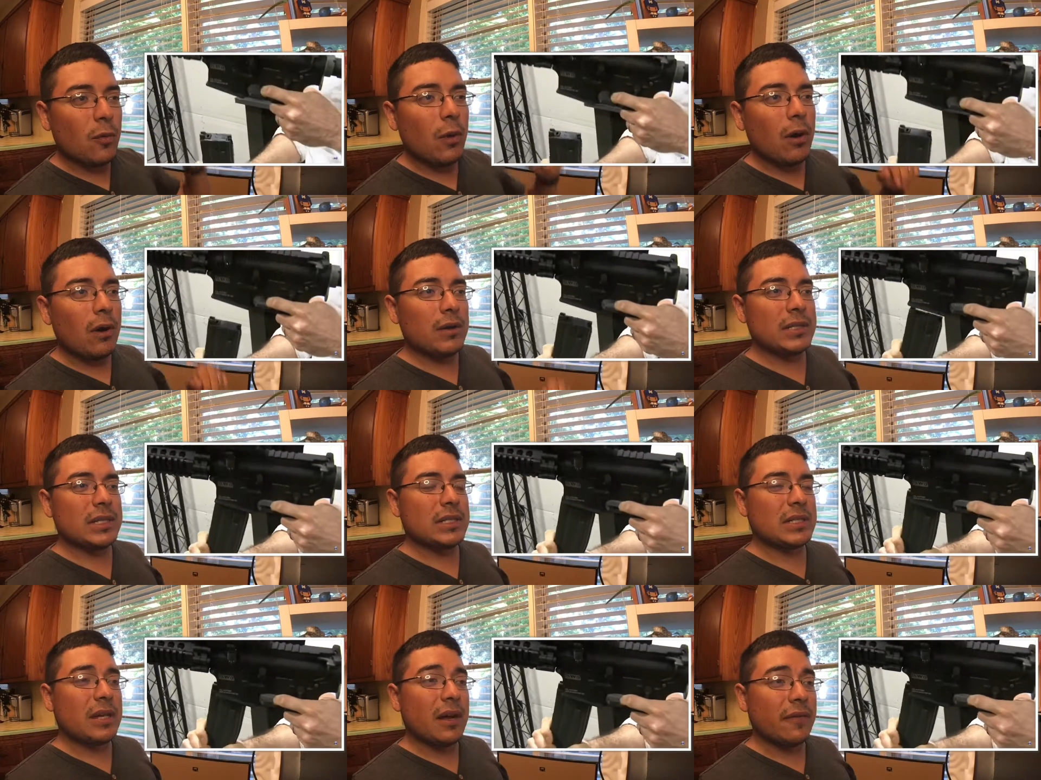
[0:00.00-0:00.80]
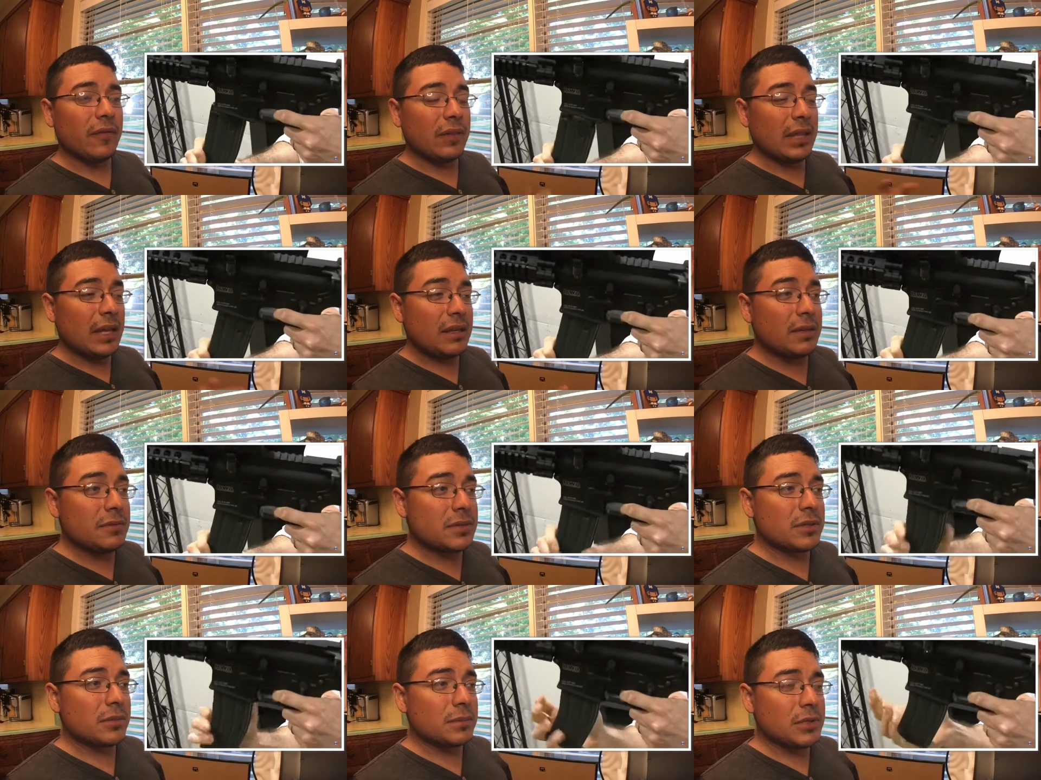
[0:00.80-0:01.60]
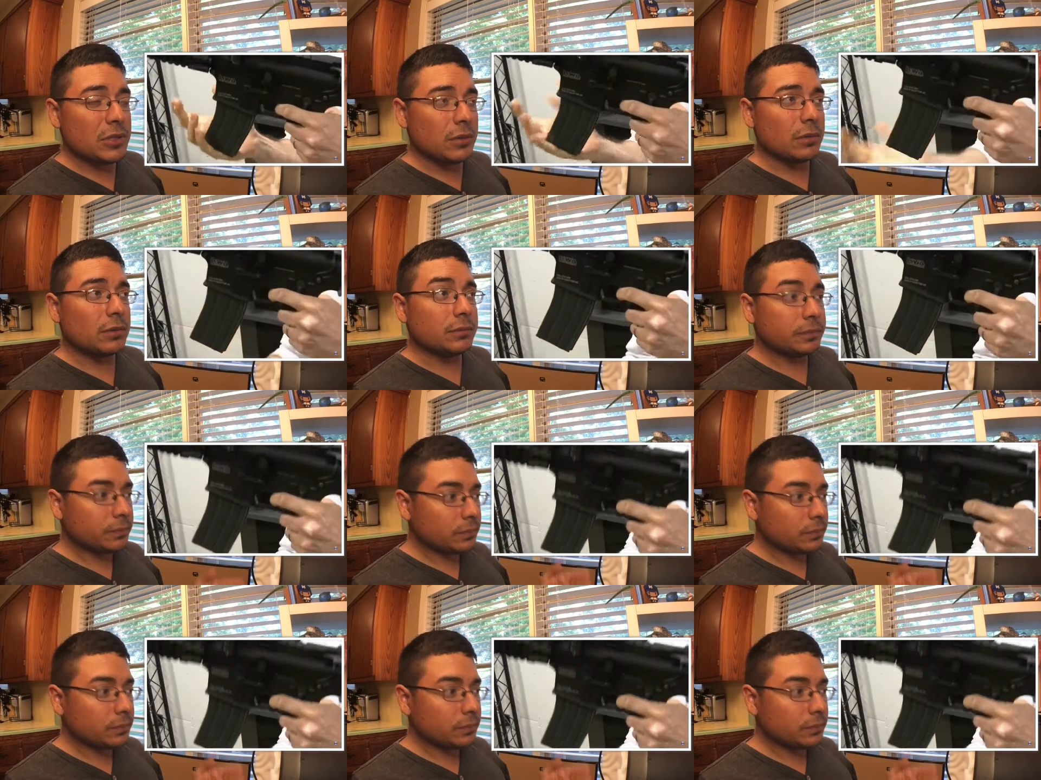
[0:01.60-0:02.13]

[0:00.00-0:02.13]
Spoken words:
walls and stuff, and they use them to,